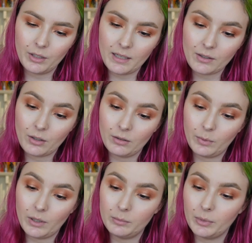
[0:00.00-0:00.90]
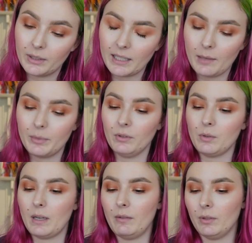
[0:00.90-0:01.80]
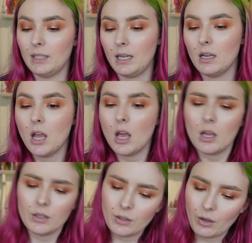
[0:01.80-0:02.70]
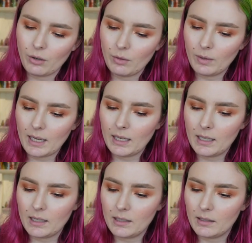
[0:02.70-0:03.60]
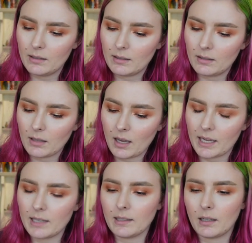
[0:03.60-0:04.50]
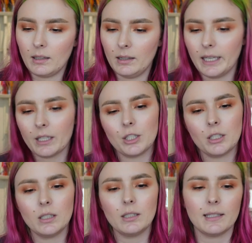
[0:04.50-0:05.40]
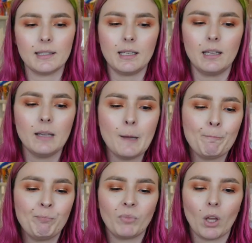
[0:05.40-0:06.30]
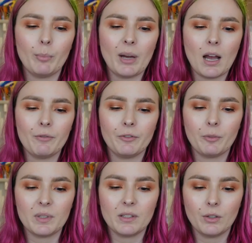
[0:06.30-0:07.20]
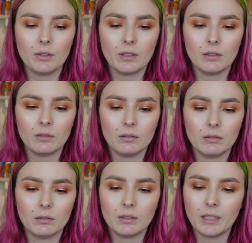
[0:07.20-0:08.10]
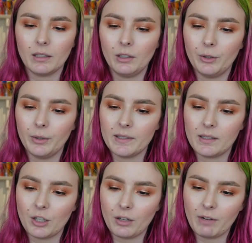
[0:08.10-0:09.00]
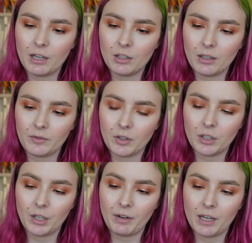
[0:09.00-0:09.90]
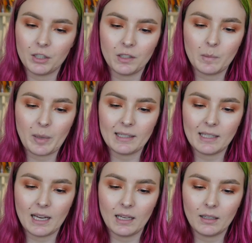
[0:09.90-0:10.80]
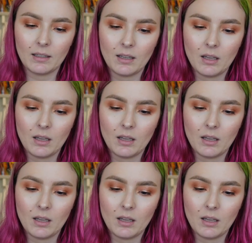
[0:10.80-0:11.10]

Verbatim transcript: UNESCO World Book Capital 2014. So it is, I guess, a collection, let's see, on behalf of a pursuit that, that lures generation after generation to partake